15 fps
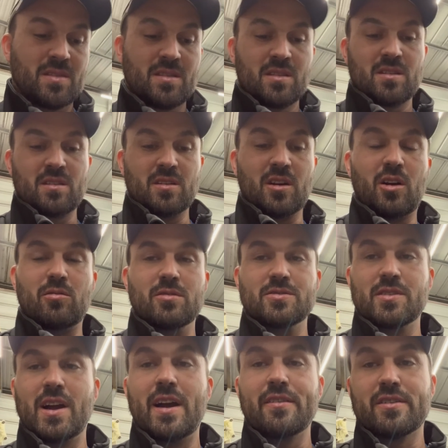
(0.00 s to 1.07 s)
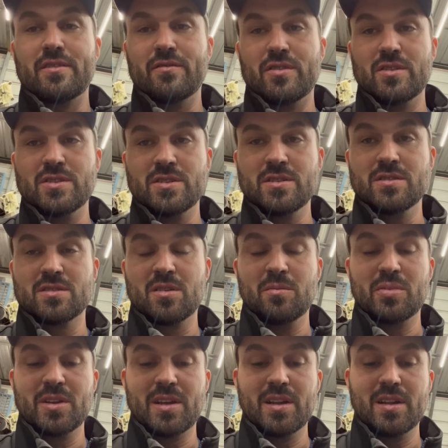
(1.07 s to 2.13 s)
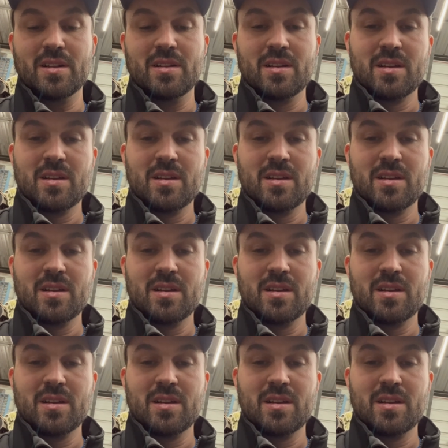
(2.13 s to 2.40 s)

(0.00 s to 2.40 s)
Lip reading: the all-wheel drive conversion is completed,